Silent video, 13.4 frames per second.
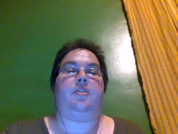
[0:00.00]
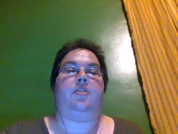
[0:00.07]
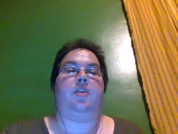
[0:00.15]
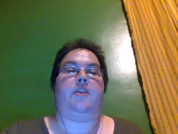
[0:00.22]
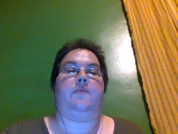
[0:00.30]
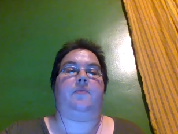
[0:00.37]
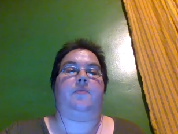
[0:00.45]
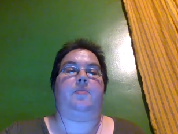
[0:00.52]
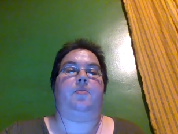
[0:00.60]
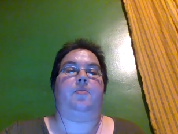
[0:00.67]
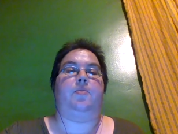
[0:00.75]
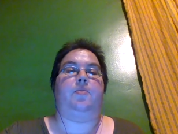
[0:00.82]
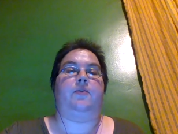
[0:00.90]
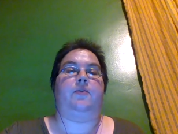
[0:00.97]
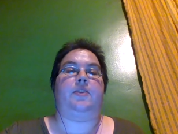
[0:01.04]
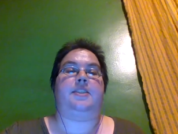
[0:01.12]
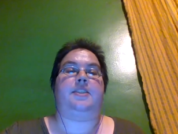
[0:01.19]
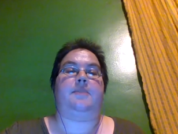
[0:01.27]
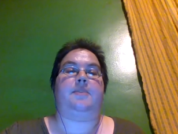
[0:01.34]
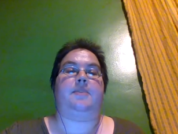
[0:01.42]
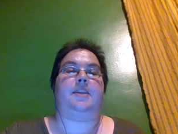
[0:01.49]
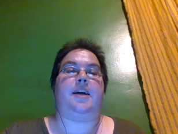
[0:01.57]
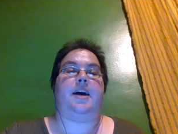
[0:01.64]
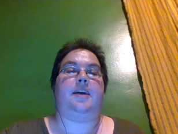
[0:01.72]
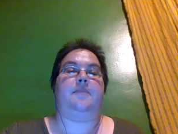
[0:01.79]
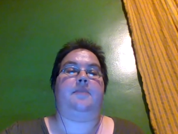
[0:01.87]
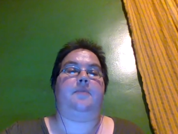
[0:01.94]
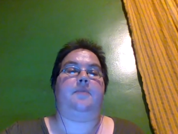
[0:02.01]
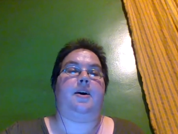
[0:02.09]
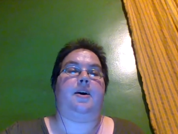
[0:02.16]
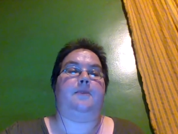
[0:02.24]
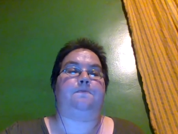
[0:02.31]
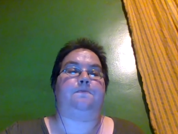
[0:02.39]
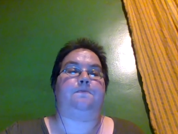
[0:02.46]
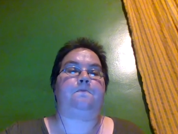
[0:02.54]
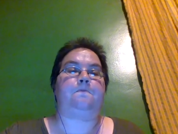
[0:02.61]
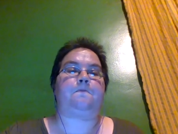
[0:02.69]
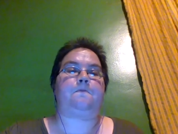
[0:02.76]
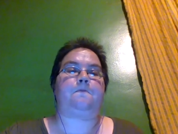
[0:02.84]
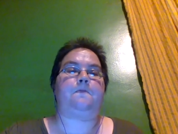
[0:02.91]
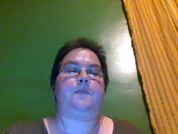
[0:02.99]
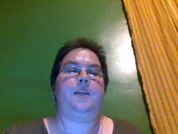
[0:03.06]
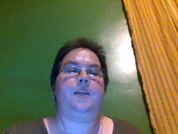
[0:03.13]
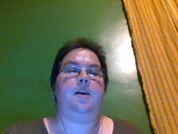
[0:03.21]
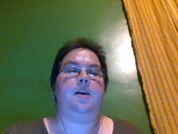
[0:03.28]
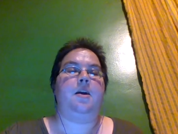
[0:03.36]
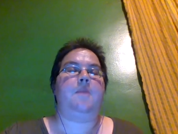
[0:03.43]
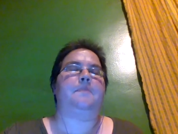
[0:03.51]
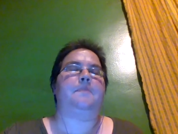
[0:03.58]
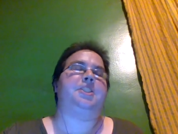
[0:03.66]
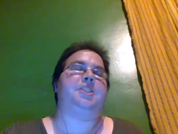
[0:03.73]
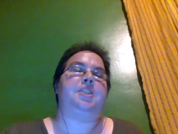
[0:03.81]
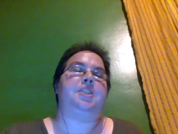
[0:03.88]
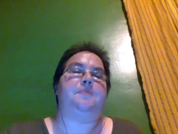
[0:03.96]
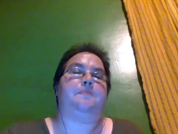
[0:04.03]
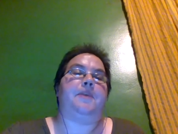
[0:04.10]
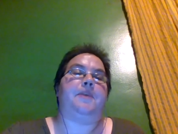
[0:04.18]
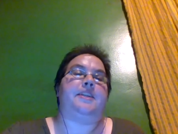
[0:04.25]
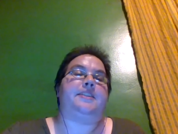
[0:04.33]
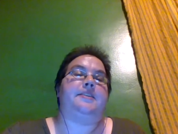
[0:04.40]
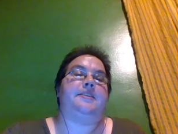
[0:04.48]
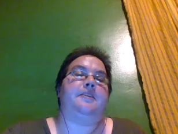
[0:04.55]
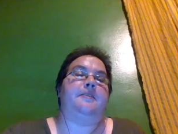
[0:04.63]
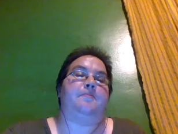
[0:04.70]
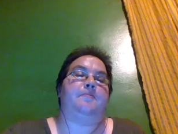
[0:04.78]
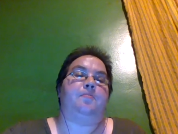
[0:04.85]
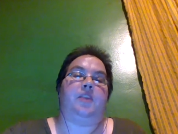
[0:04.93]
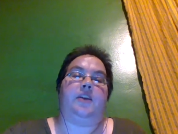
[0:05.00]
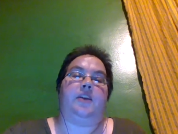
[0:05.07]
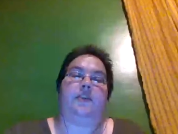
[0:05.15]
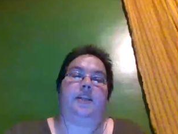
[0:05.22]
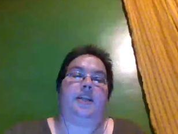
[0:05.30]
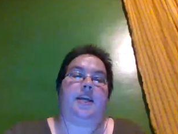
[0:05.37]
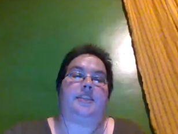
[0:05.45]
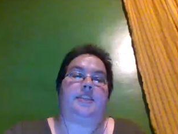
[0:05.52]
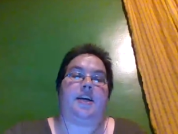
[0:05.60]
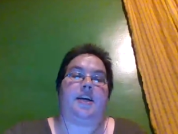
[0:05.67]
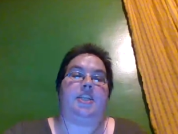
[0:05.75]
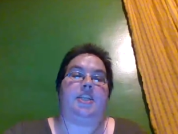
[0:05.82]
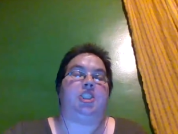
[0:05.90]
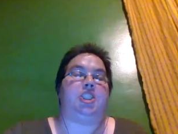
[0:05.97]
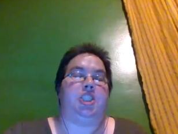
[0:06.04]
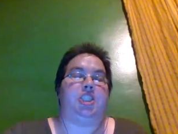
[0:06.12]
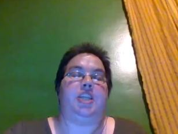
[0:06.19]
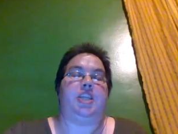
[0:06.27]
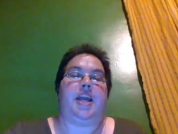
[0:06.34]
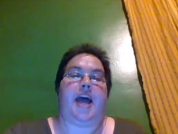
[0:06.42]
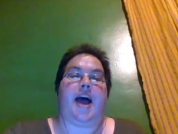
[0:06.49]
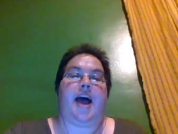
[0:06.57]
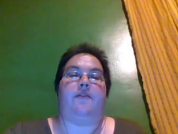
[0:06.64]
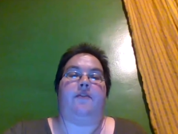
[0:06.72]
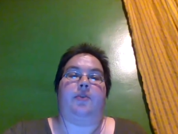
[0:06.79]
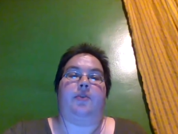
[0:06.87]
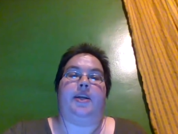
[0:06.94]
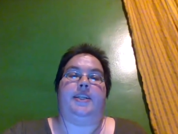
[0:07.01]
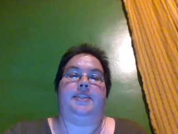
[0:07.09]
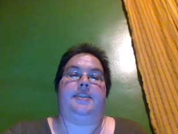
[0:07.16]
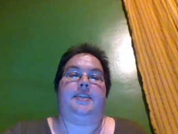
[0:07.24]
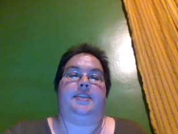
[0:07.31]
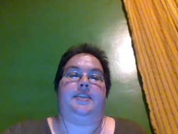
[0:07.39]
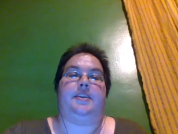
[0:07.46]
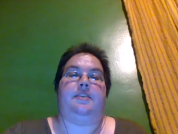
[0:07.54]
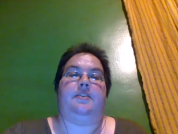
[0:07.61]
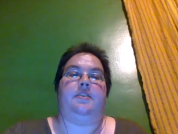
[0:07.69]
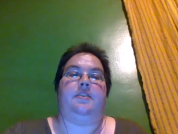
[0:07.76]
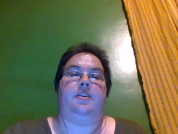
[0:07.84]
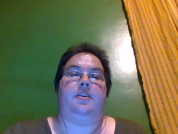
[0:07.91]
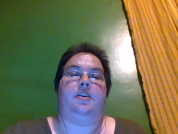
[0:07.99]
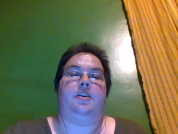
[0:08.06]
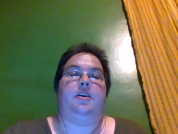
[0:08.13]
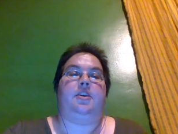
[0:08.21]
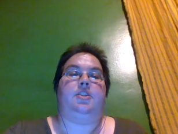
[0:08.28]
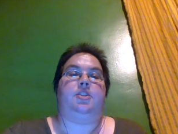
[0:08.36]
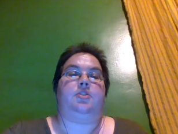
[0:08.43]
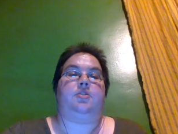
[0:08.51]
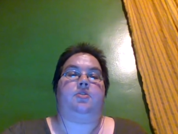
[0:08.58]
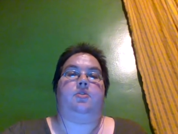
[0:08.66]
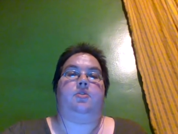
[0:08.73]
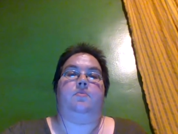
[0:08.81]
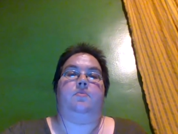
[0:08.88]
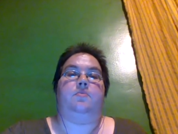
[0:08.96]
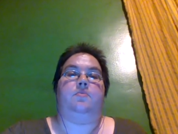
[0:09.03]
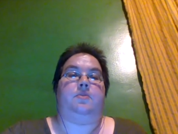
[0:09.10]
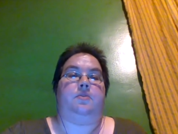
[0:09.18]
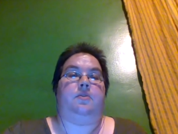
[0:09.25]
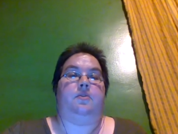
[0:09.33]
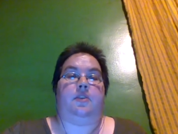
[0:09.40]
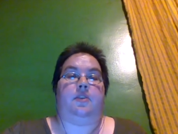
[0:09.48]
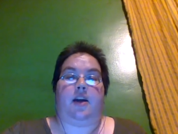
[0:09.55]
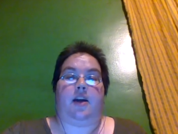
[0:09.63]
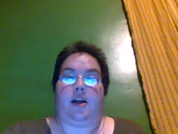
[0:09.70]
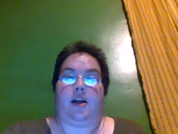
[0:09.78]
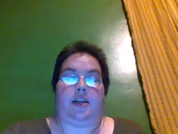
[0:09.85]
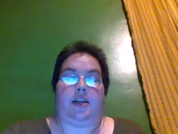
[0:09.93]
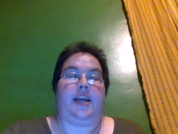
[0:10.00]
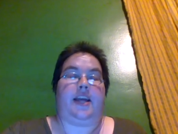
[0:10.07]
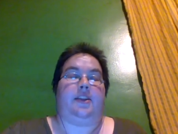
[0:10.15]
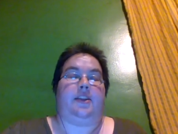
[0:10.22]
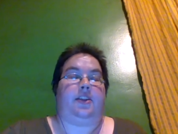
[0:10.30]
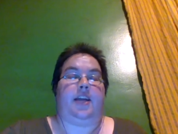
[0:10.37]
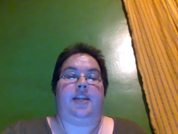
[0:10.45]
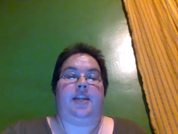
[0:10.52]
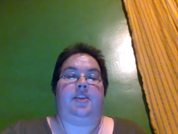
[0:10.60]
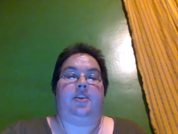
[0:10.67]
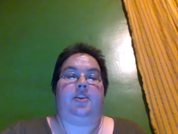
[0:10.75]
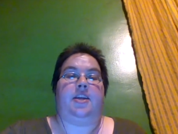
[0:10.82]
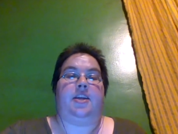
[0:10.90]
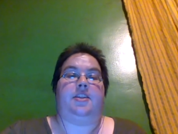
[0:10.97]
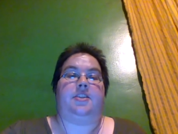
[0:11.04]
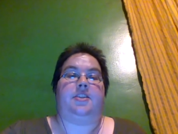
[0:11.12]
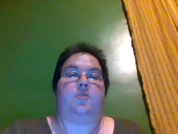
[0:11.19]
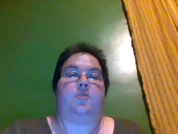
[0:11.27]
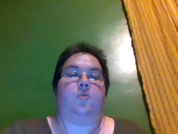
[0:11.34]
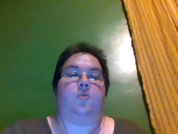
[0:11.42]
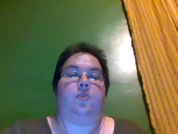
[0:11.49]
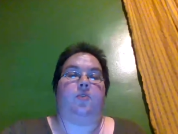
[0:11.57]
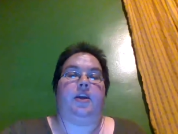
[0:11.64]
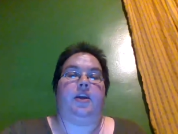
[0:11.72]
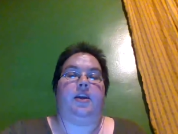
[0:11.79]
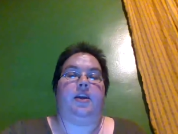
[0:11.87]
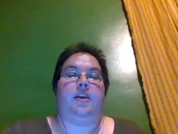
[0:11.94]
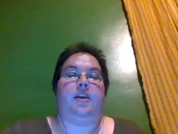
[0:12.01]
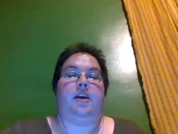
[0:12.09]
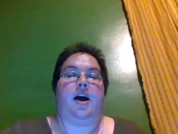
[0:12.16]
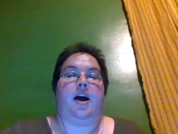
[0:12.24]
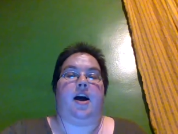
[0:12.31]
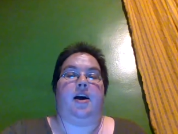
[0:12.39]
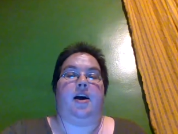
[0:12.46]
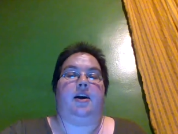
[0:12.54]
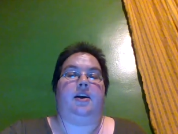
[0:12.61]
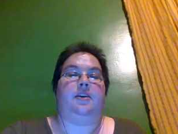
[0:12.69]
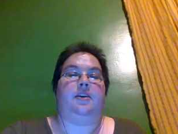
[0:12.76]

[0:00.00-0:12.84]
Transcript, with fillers: lot of people would have accepted that. Um, but she, but leaving that aside, she did have a great season. She's, again, led the league in scoring. Uh,